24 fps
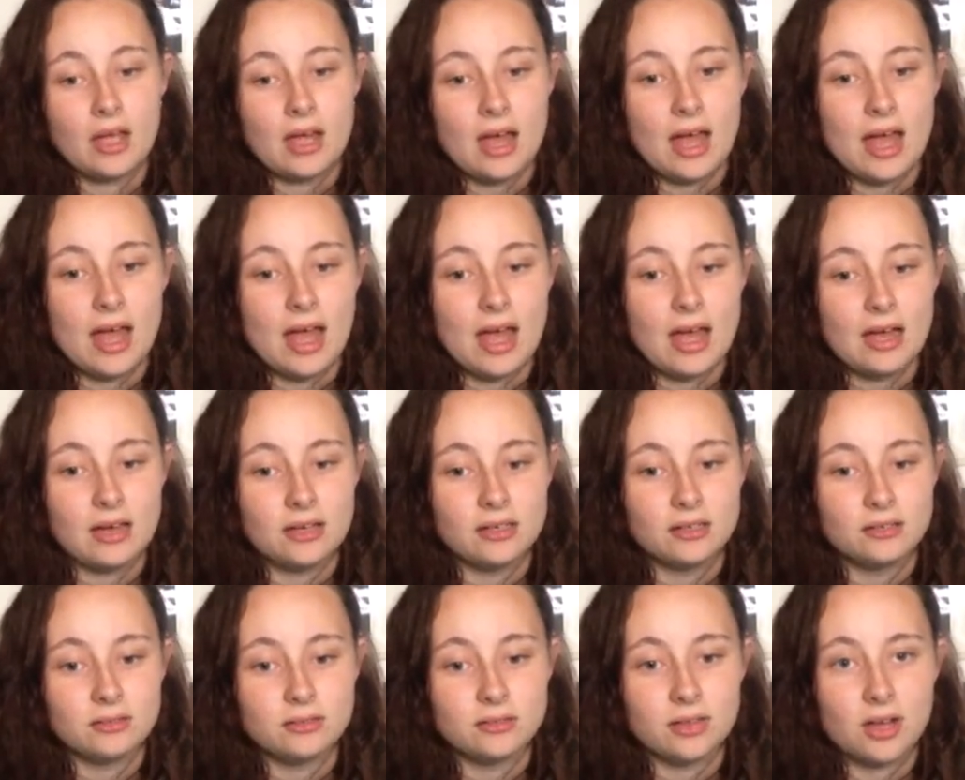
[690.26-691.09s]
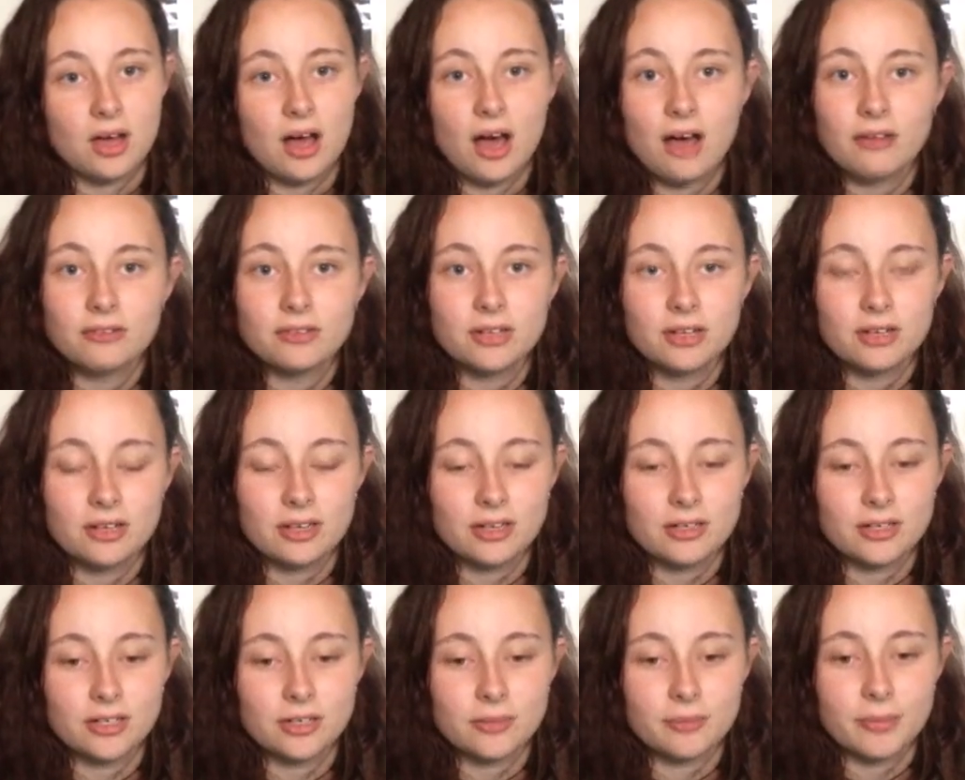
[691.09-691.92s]
And after
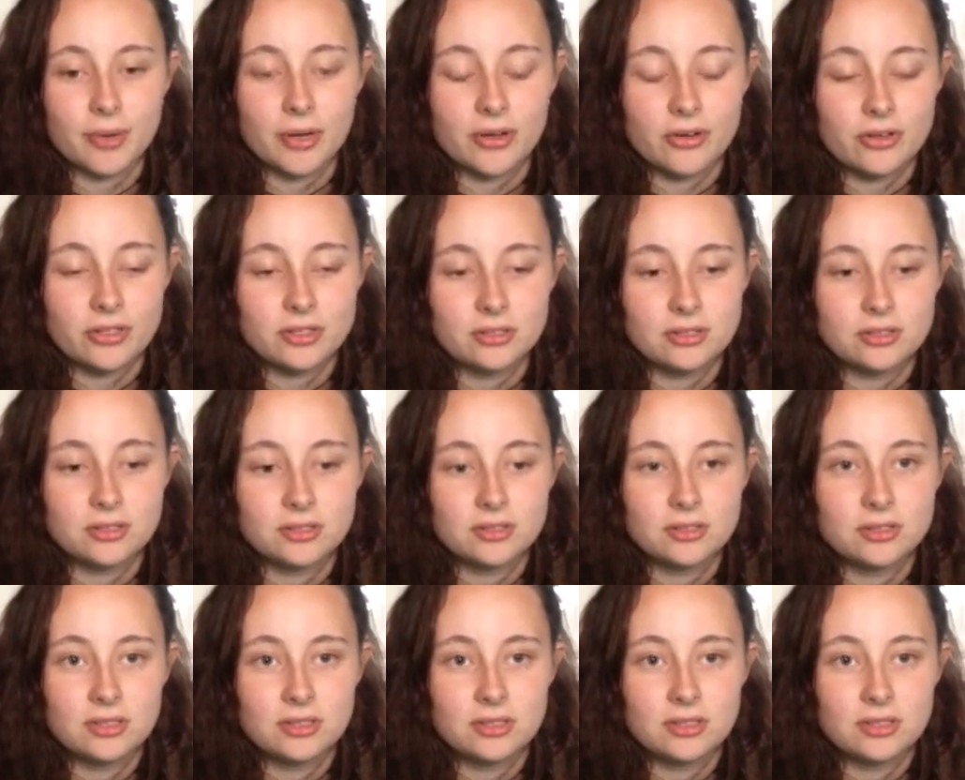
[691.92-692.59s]
their disappearance,